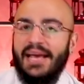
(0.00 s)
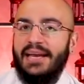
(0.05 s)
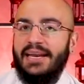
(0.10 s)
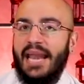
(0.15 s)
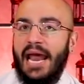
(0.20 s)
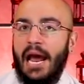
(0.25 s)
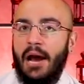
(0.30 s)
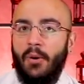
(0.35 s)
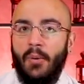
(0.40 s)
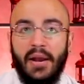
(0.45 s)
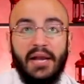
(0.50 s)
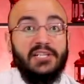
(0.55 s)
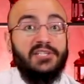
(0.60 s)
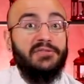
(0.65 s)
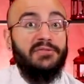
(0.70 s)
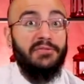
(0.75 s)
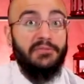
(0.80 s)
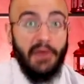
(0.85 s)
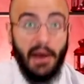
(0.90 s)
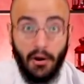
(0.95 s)
Now it's
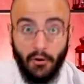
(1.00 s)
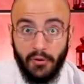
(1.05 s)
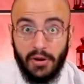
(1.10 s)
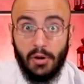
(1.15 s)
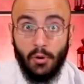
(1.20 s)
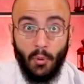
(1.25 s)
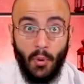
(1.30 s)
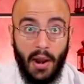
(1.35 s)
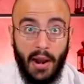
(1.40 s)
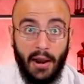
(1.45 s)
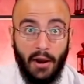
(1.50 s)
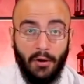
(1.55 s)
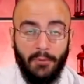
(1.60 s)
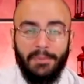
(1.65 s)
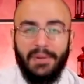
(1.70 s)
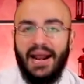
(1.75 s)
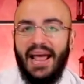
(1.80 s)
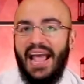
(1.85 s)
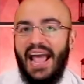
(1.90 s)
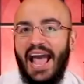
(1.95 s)
very rare,
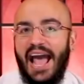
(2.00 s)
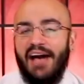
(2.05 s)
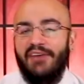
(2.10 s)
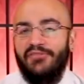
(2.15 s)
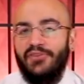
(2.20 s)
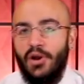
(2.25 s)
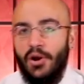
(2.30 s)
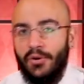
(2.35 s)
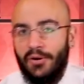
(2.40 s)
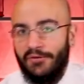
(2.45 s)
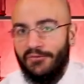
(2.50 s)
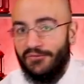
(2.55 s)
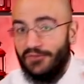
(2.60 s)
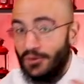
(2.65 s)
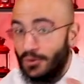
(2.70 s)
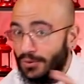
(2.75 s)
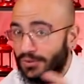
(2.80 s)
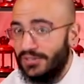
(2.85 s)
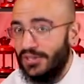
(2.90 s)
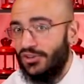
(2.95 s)
but I have known a
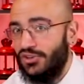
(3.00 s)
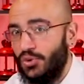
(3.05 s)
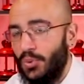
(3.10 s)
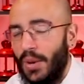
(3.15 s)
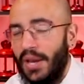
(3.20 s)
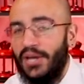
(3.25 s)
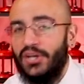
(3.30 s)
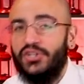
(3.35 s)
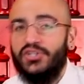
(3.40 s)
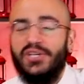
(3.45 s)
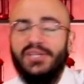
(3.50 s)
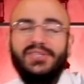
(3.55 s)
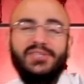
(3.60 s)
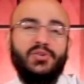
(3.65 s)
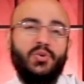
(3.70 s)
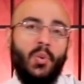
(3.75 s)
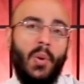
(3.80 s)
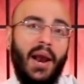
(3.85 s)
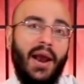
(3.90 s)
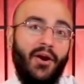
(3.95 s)
few
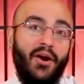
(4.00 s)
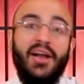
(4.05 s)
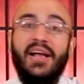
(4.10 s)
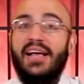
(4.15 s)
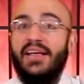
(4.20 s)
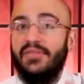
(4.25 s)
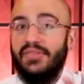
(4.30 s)
situations where